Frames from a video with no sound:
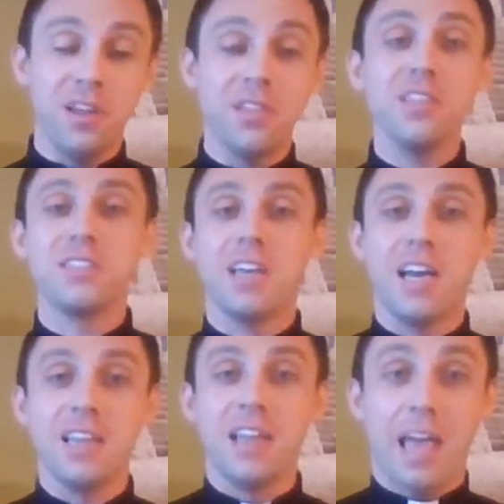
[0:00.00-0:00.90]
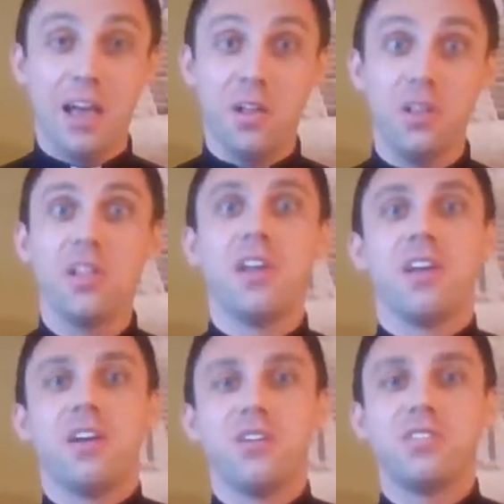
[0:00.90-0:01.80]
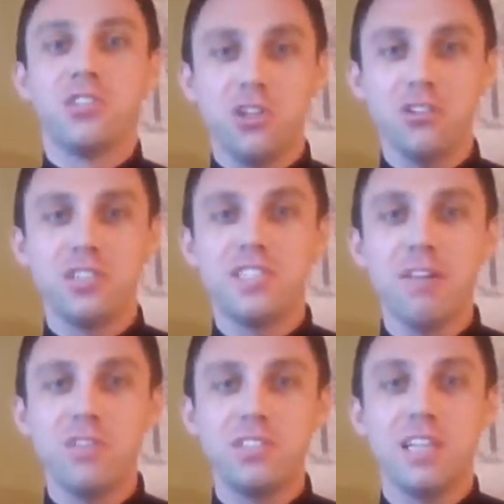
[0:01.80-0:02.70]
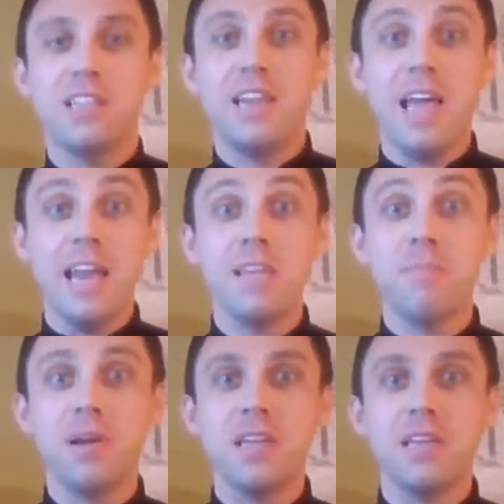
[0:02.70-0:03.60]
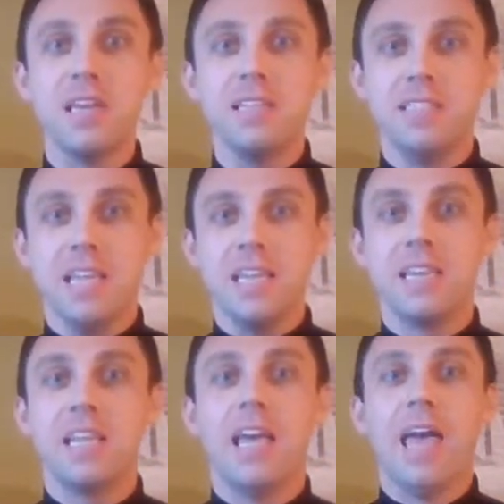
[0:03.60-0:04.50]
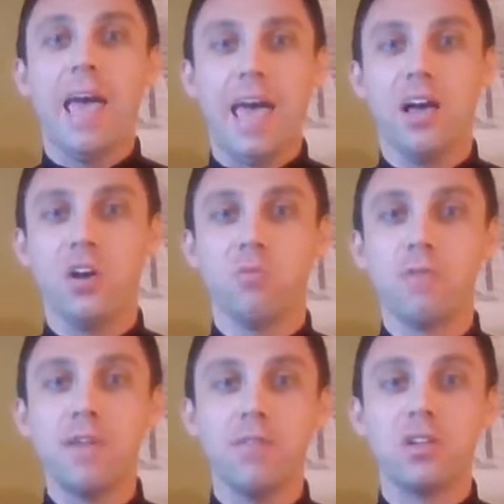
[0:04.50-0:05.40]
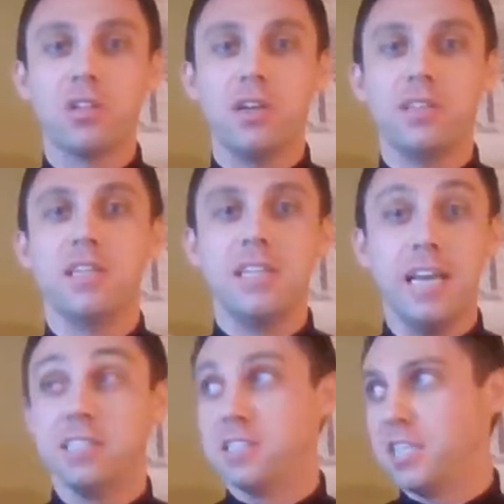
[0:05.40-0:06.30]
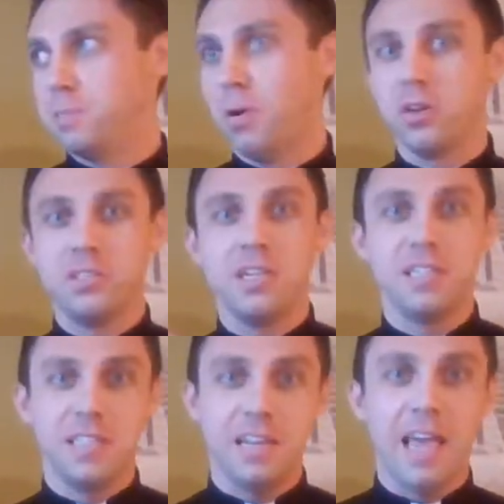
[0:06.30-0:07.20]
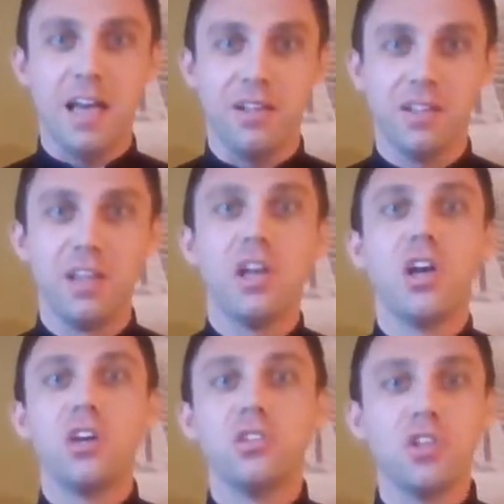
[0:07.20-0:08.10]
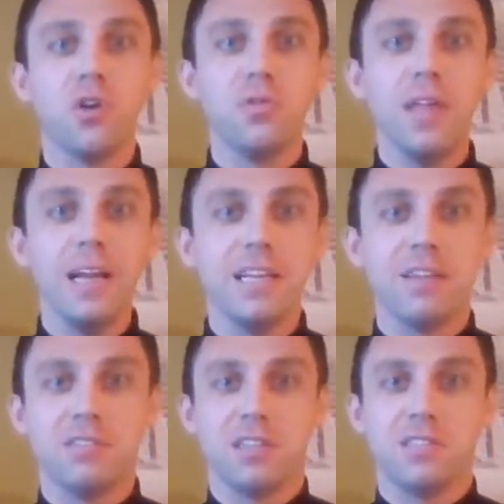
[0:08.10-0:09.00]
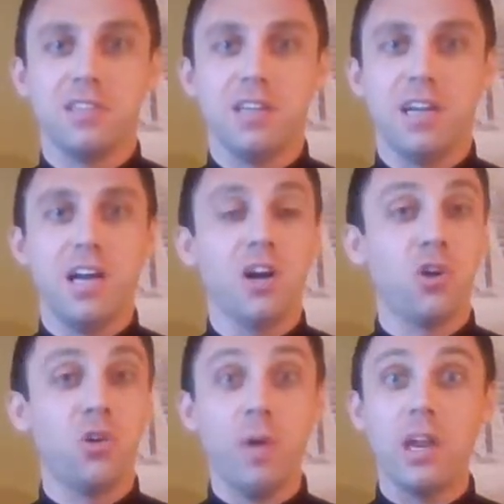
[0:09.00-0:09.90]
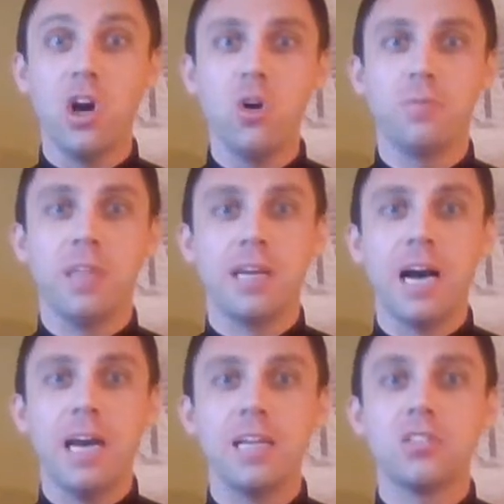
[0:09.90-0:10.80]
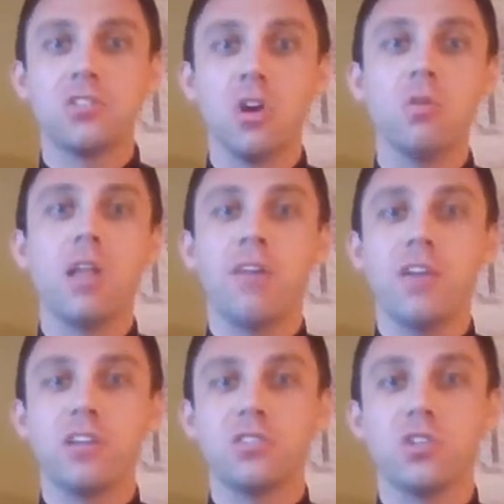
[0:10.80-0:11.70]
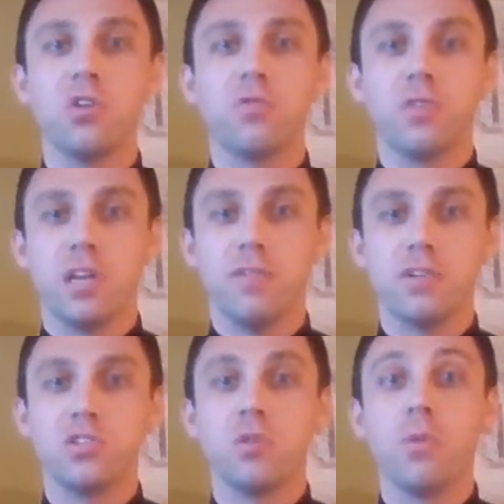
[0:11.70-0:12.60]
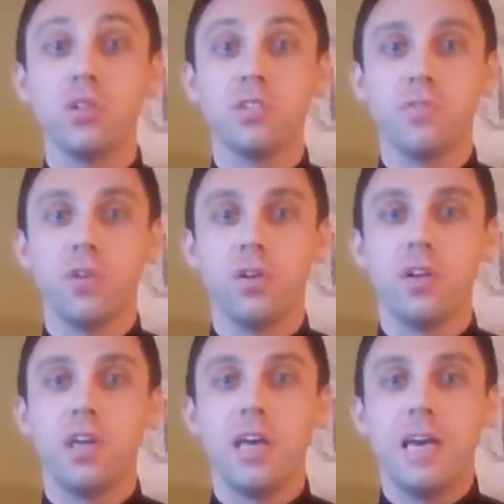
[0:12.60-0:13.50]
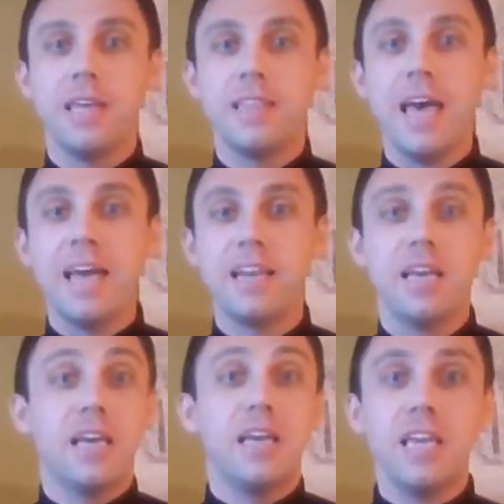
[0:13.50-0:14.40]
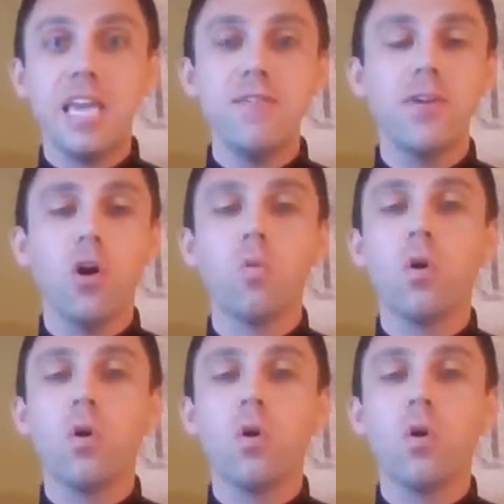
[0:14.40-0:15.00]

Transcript: On the other side, hell, the church has never said that anybody is in hell. We've never declared that, yes, this person is in hell. So that gives us great hope that God is so loving, so forgiving, so merciful, that even our